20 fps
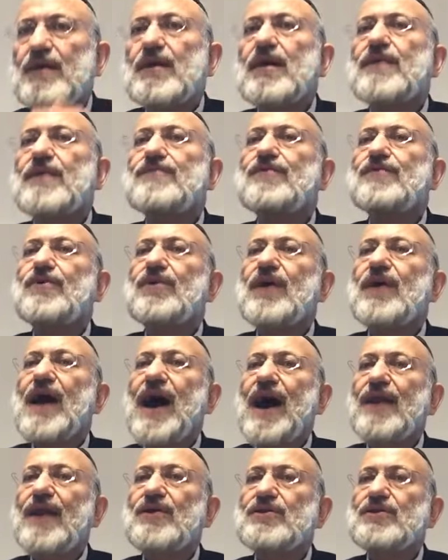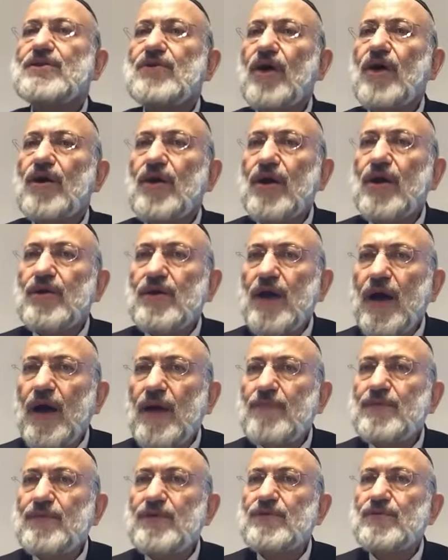Therefore, the Kahal Israel are
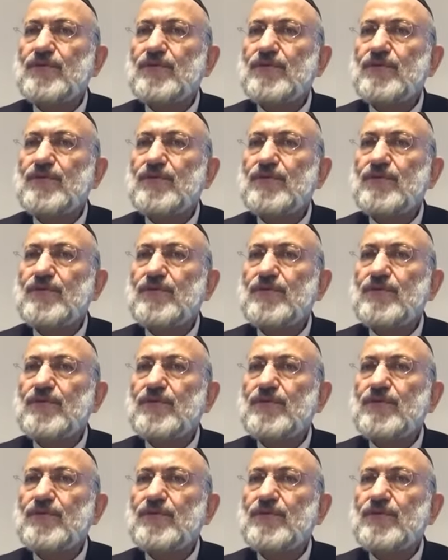coming